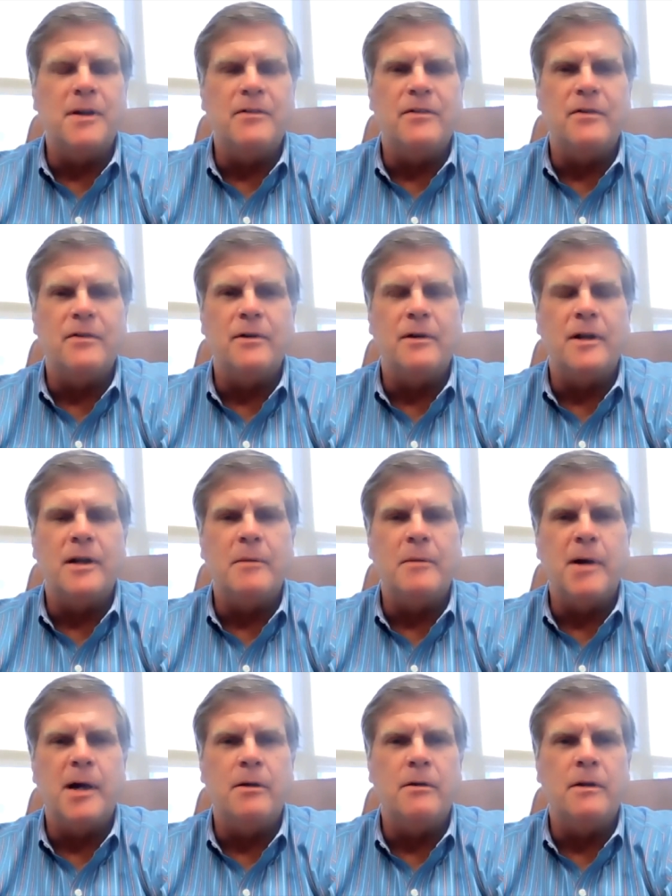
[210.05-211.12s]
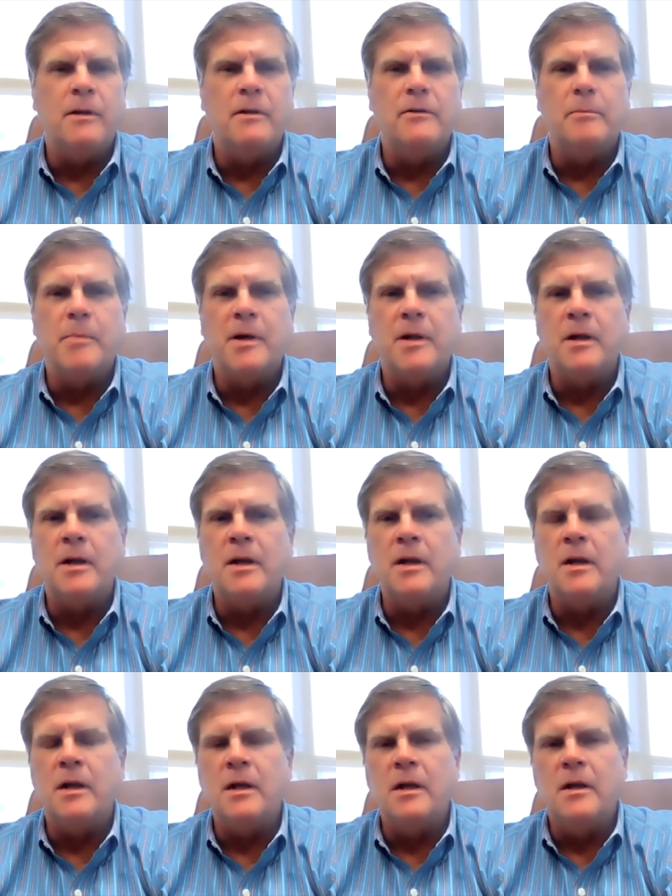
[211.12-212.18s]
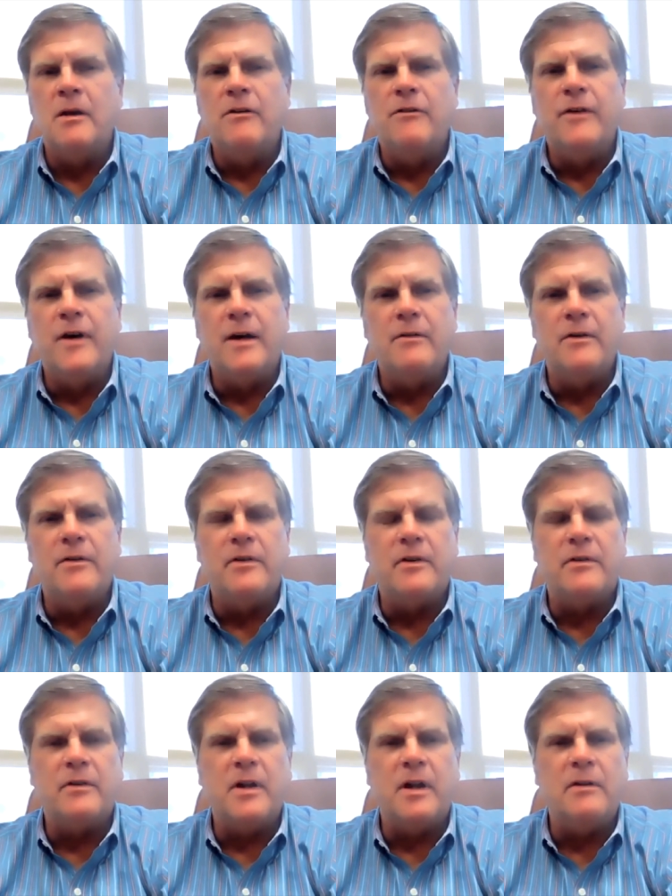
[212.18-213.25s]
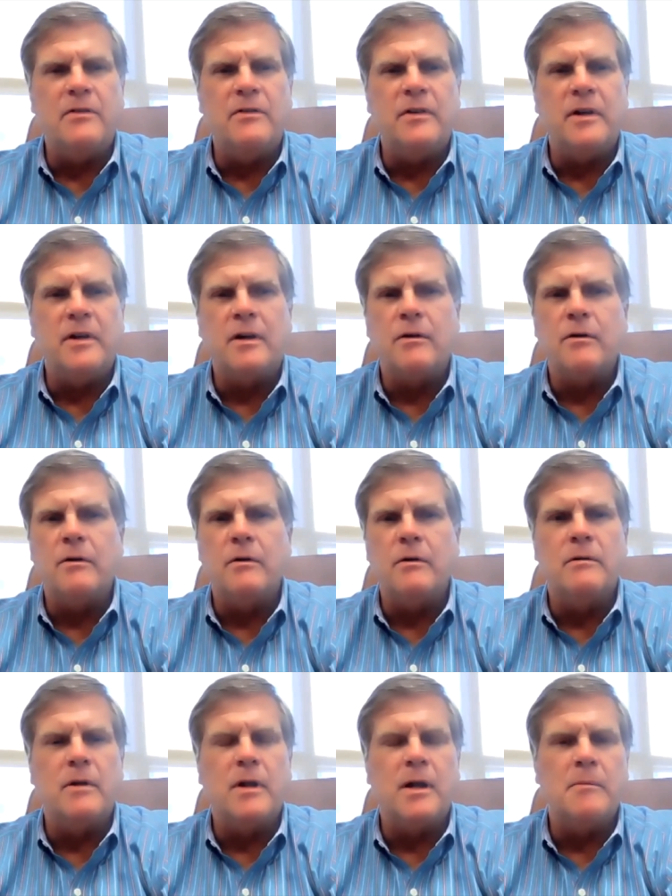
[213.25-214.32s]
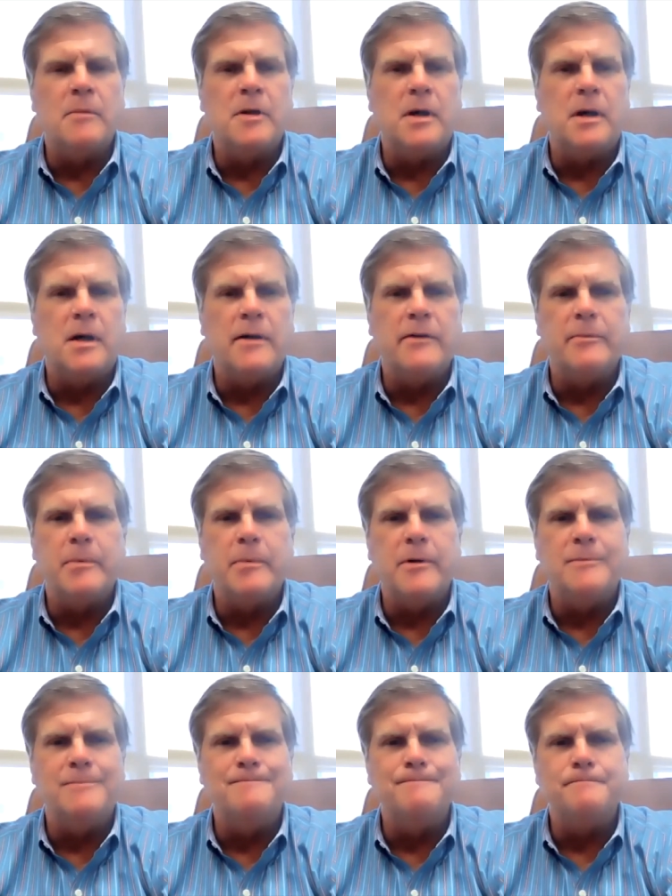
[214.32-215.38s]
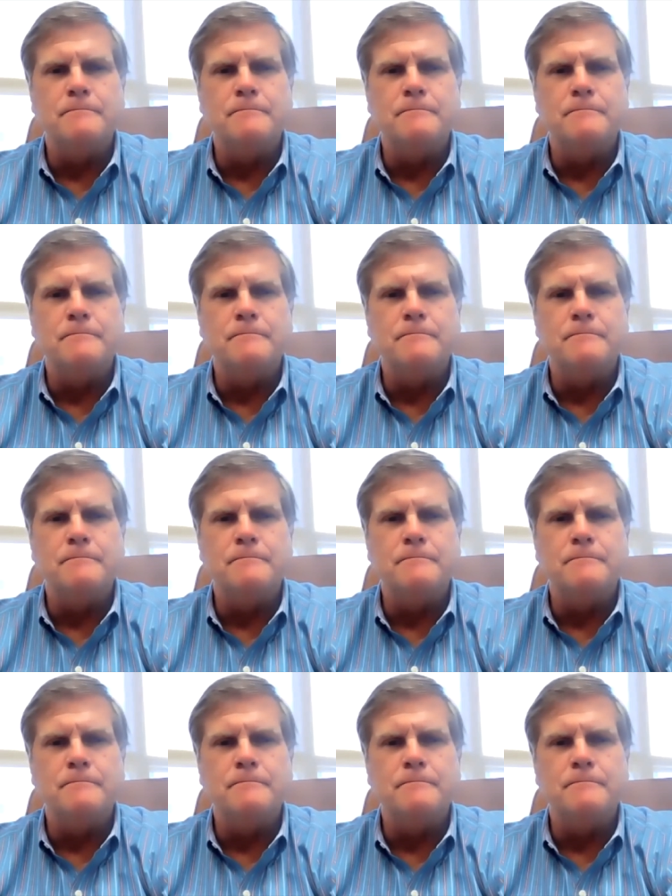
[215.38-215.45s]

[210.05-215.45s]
It's certainly better than spending five or six days sick or time in the hospital.